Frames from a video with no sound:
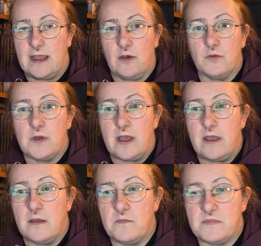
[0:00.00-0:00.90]
Now,
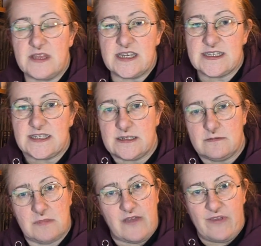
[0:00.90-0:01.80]

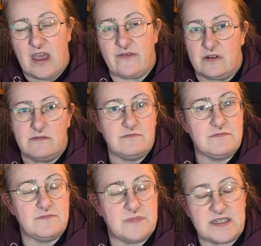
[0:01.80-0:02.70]
this, if you haven't
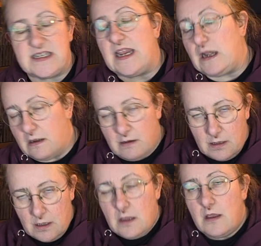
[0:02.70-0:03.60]
seen